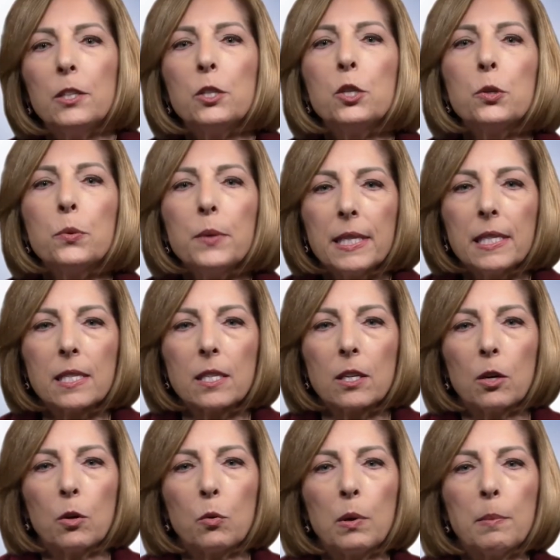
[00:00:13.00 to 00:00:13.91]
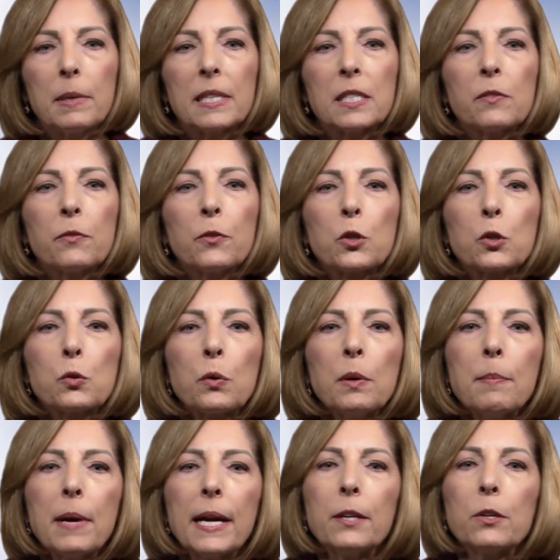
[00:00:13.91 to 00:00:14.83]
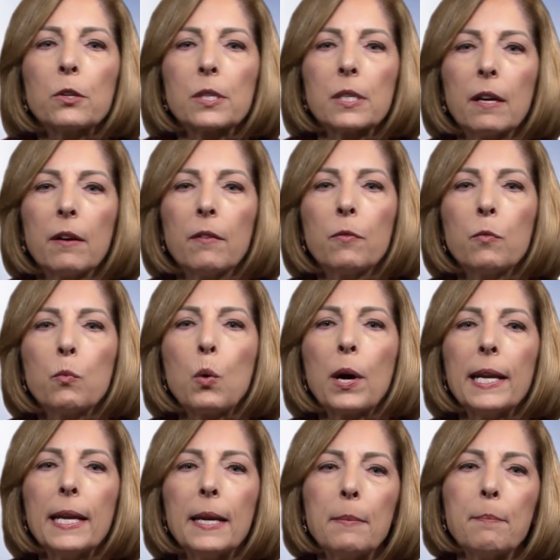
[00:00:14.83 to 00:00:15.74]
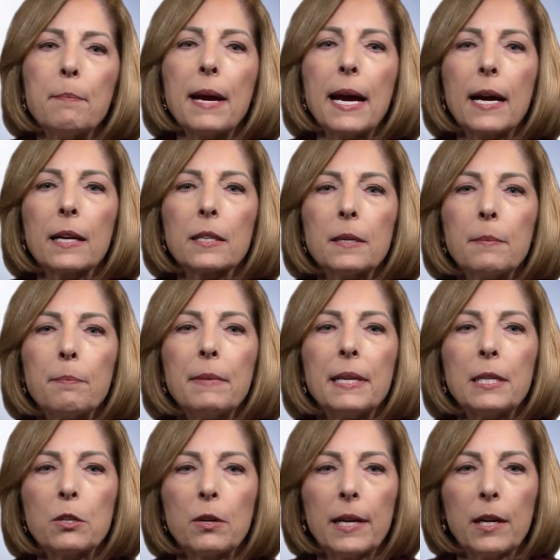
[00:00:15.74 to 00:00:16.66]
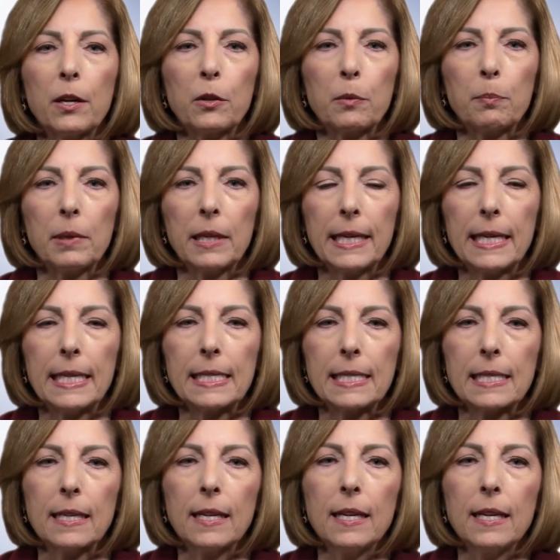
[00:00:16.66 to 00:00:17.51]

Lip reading: doing so, we must first remind ourselves what impact mental health plays.